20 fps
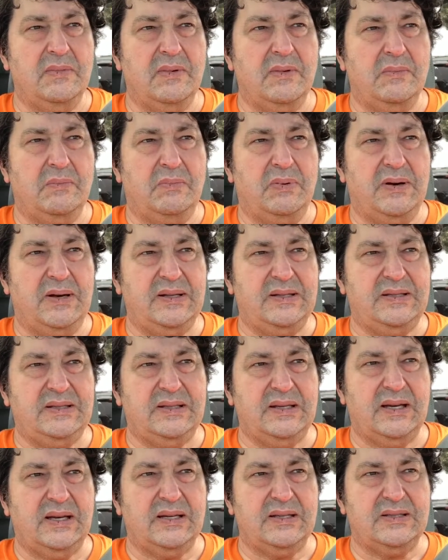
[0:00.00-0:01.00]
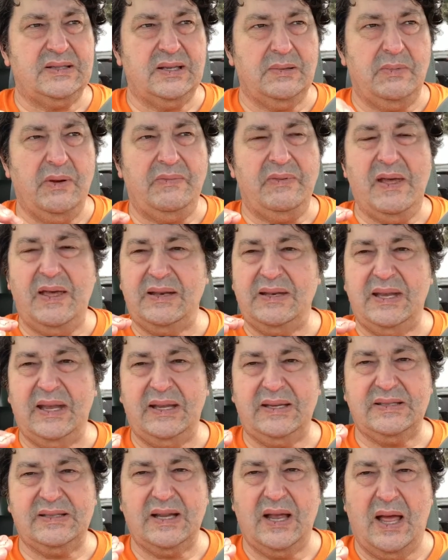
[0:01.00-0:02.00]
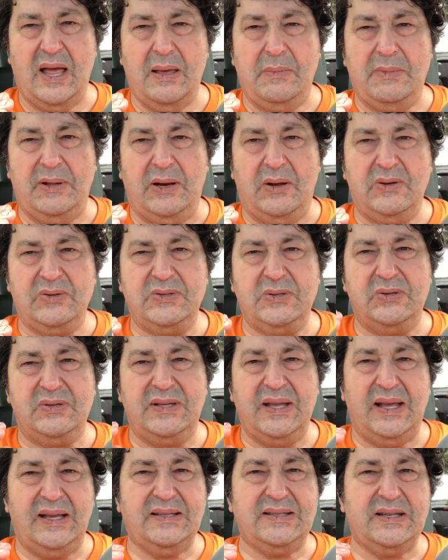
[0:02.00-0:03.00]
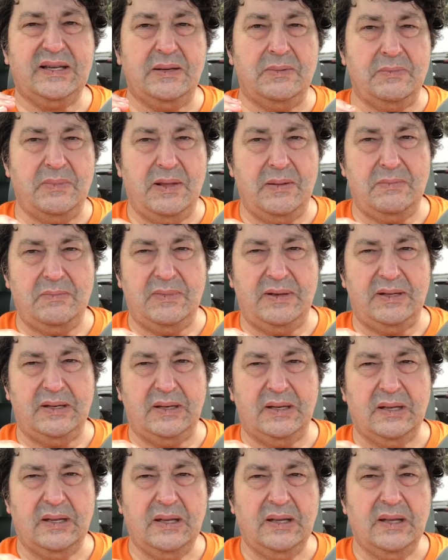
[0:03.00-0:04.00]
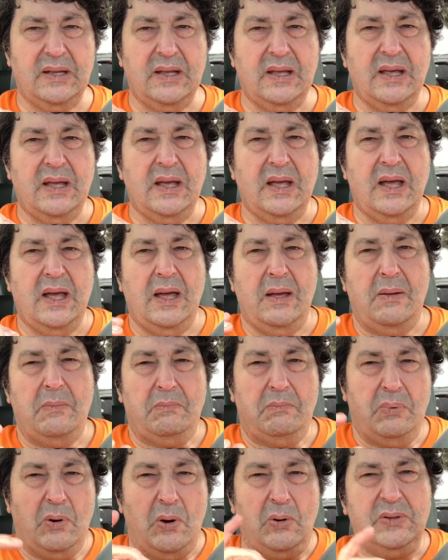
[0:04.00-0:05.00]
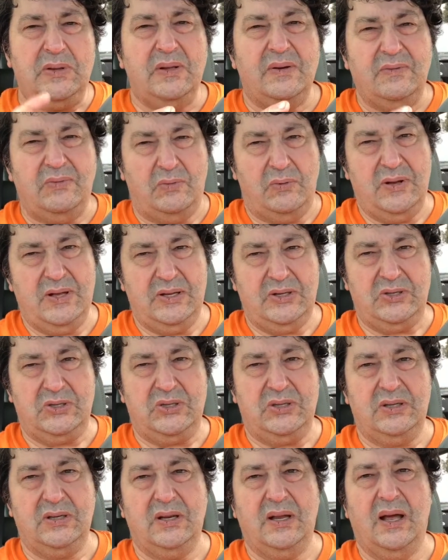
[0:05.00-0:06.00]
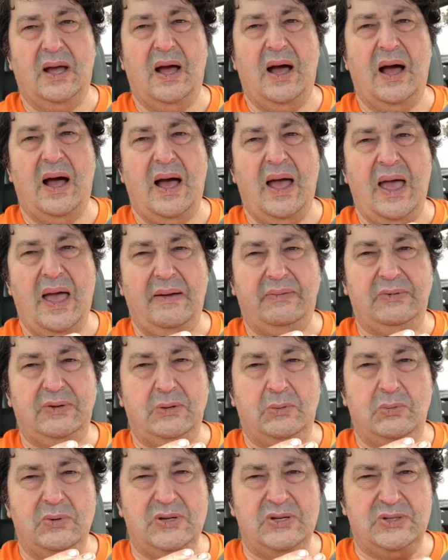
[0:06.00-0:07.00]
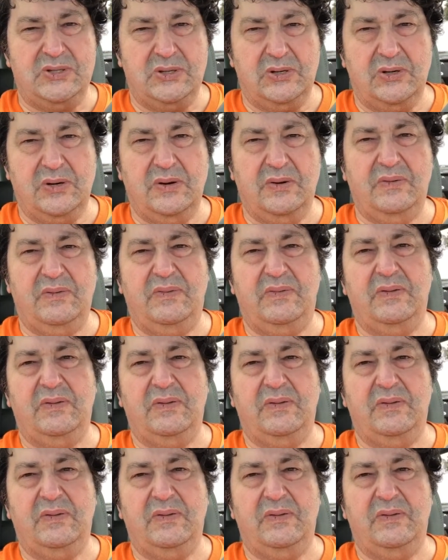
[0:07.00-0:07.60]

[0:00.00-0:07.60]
But some of that takes time, and also it takes commitment, both of which I have to reserve